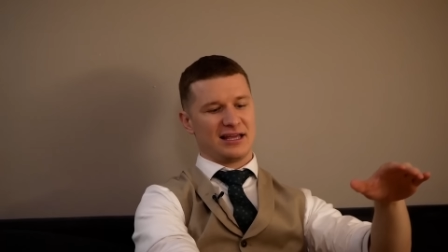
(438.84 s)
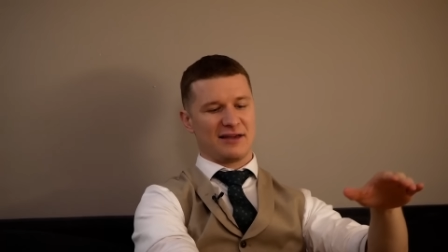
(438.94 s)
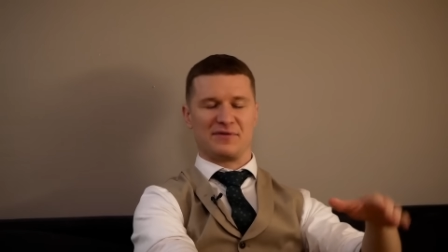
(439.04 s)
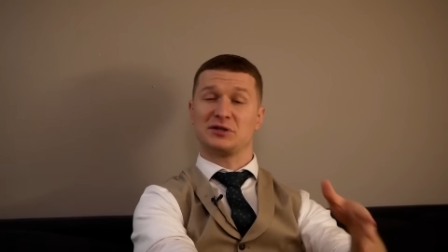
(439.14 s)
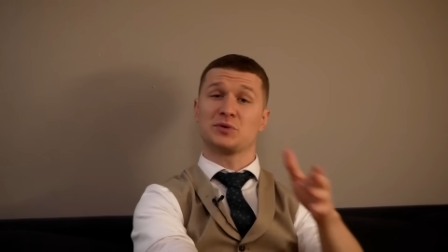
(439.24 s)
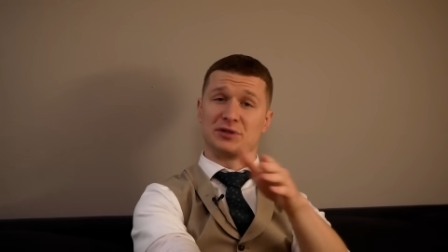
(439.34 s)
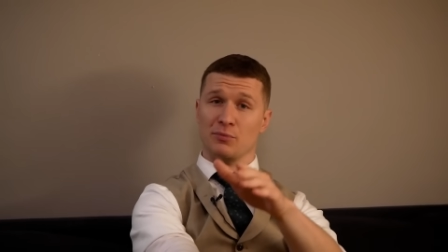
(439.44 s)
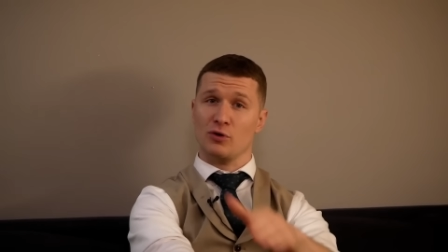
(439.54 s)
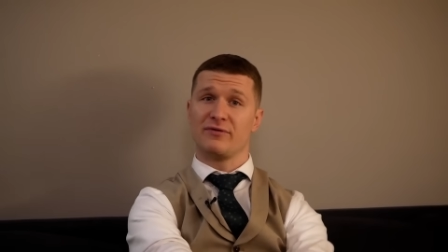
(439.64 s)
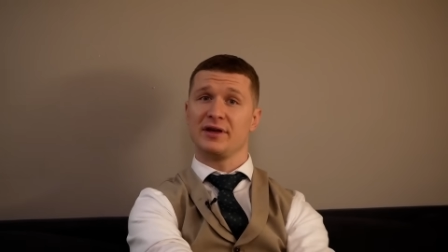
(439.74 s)
if this was a
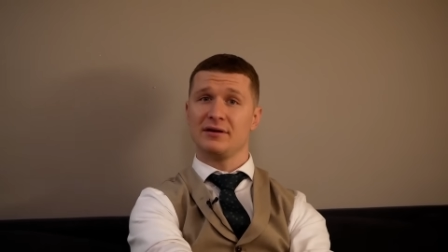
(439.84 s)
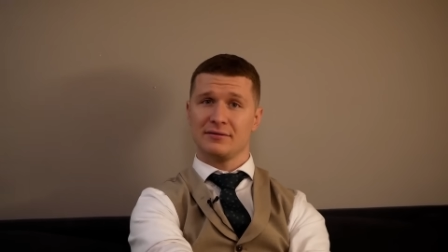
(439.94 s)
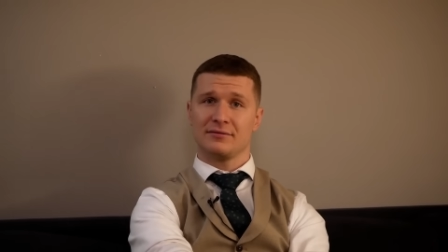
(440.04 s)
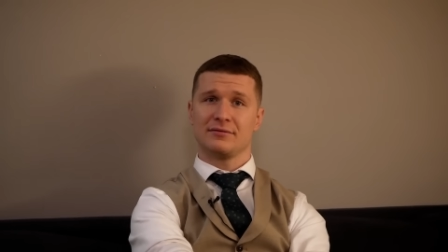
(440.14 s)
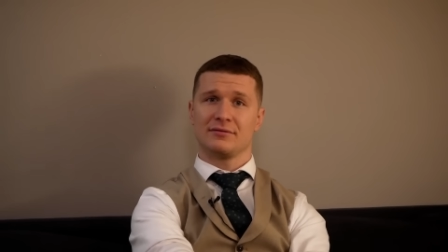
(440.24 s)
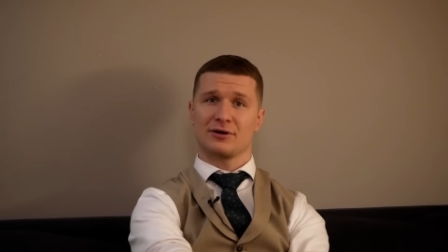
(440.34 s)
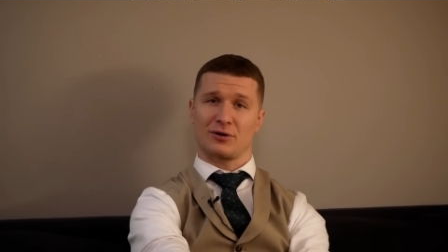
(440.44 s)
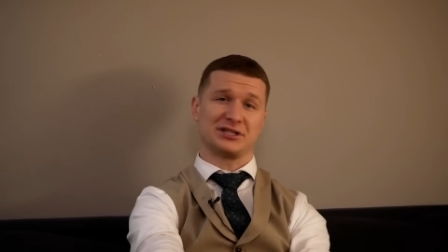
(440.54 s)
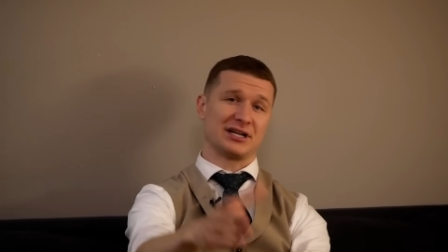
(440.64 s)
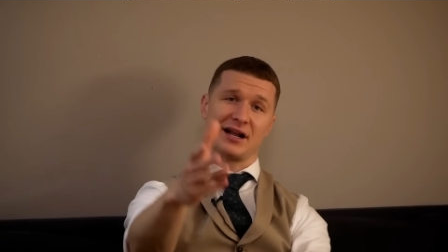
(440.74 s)
movie,
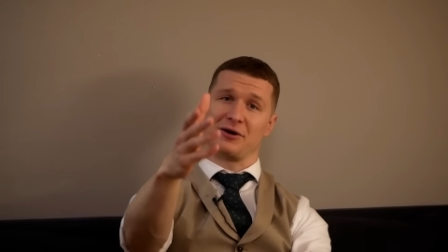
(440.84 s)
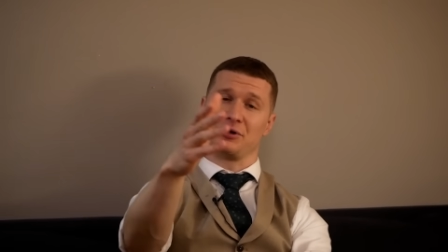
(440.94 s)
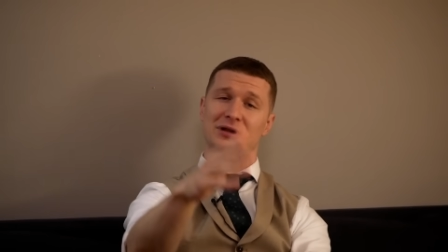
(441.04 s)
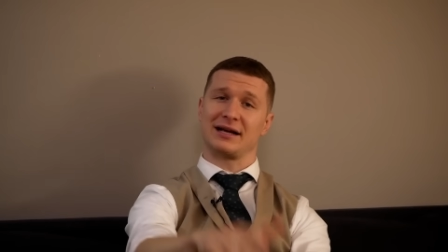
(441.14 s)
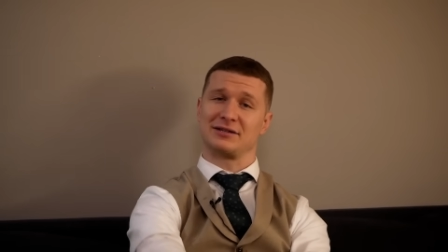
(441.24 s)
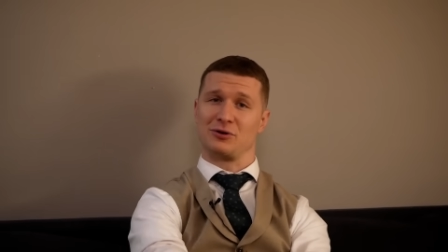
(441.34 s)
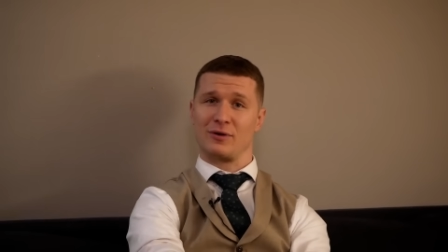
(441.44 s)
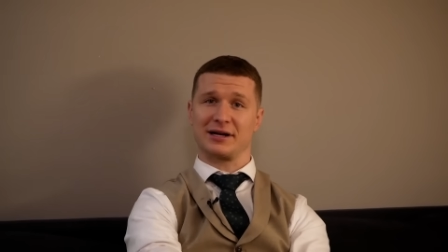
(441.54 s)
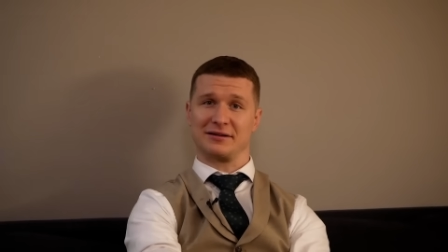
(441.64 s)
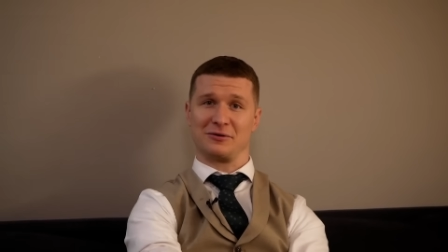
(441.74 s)
Christian, I know you like to
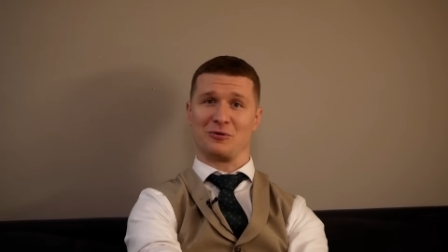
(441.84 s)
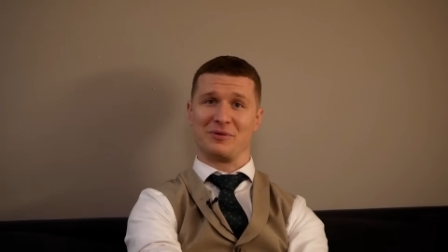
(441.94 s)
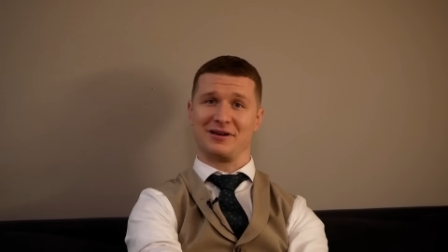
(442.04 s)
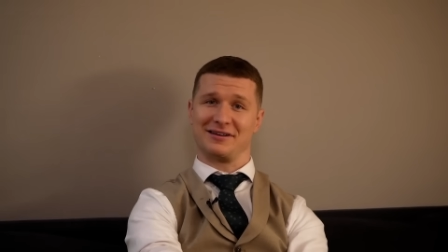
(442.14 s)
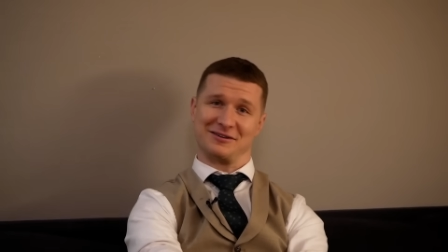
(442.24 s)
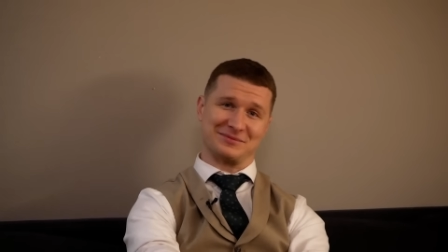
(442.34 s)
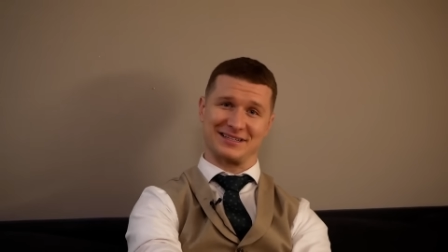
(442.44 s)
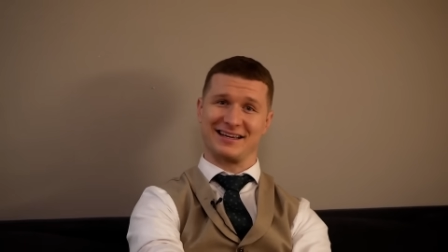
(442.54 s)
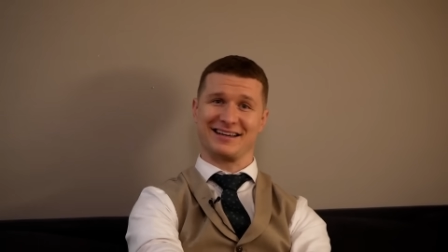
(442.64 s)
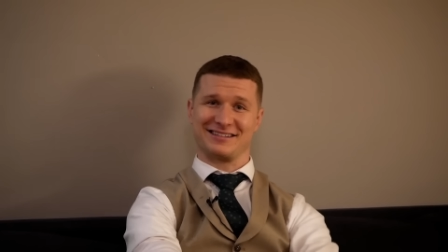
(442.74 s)
direct a little bit, you know what I'm saying?